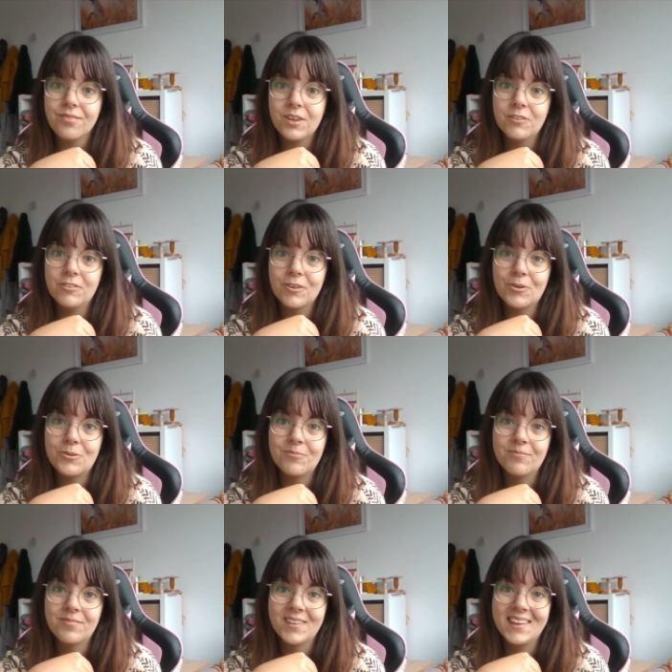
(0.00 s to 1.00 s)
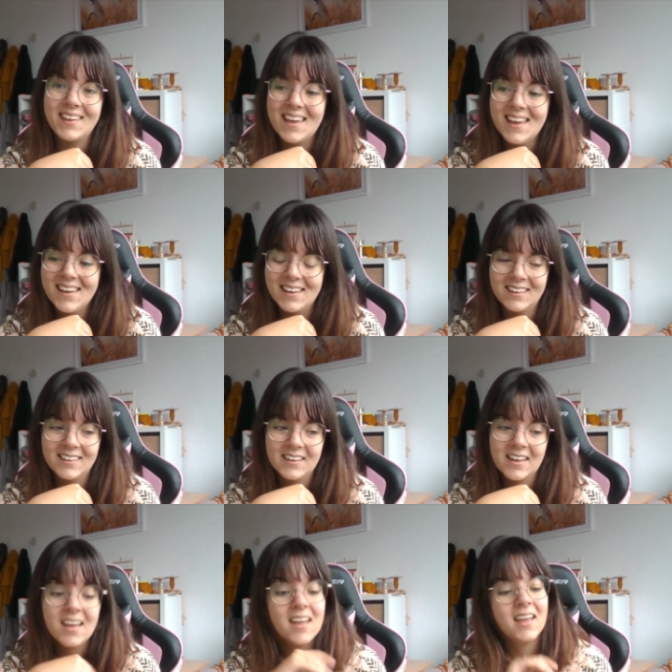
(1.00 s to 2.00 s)
So
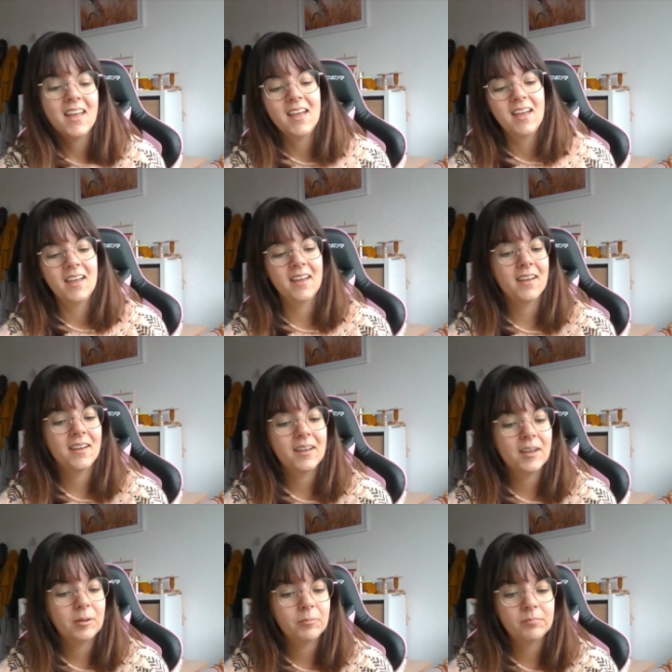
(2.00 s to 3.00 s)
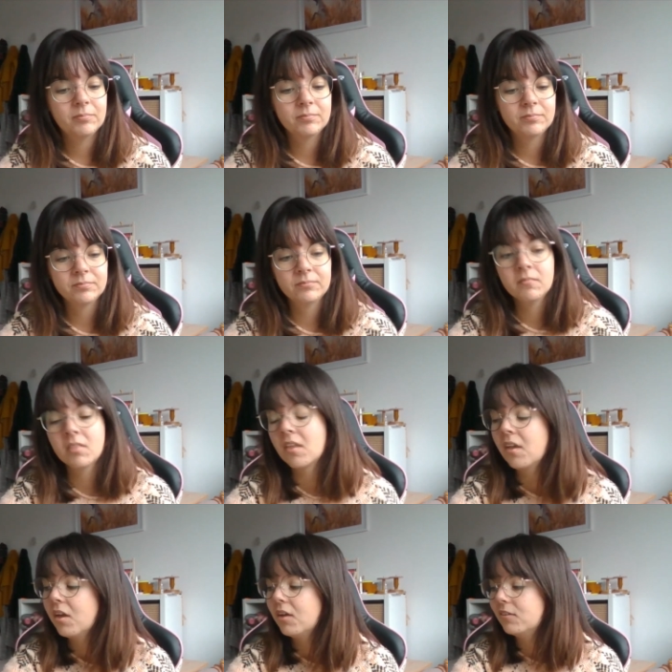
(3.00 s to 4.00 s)
yeah.
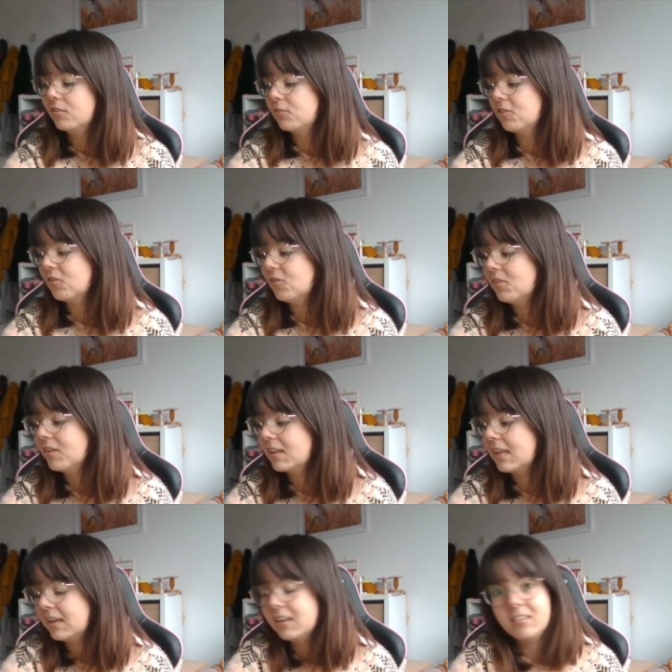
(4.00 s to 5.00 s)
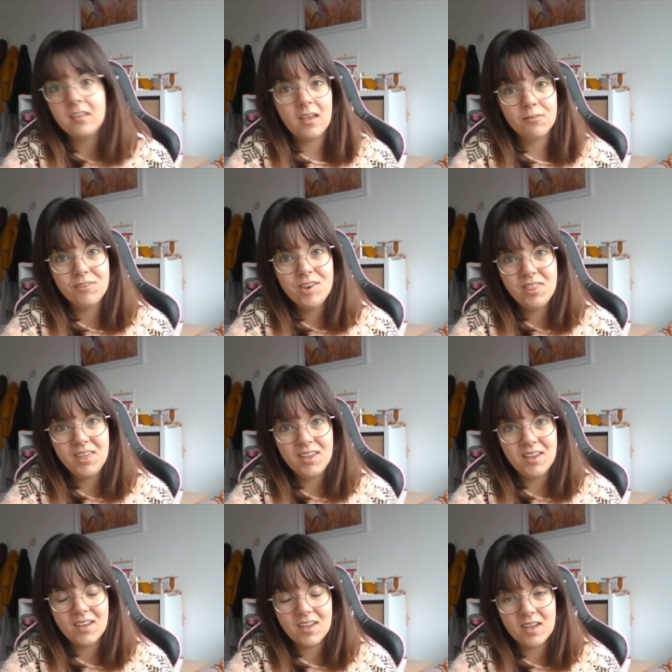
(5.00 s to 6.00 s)
So that is everything
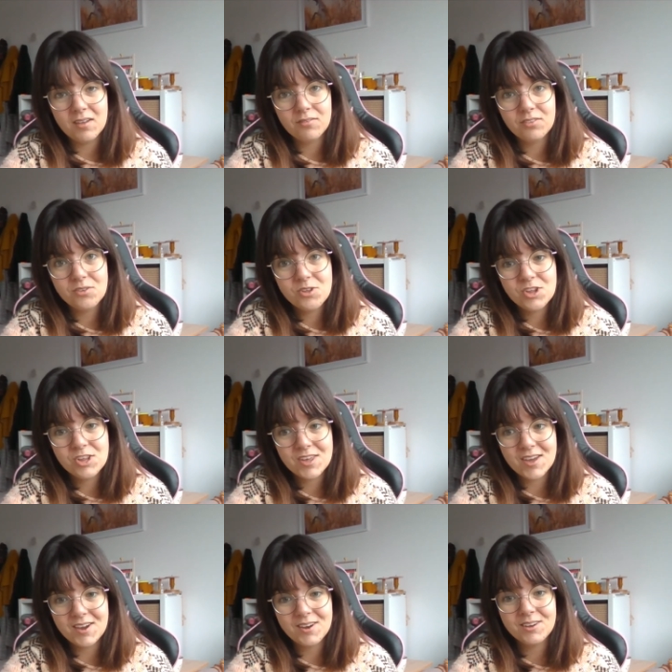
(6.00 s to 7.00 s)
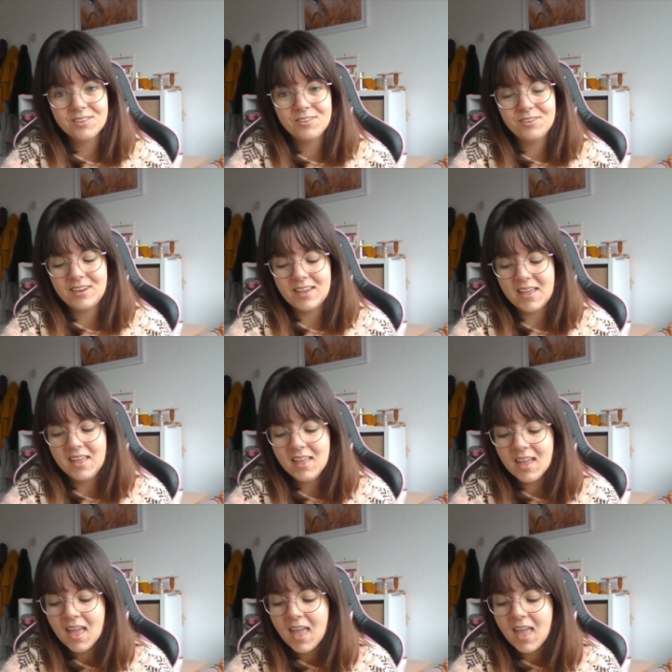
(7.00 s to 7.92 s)
I have to share today.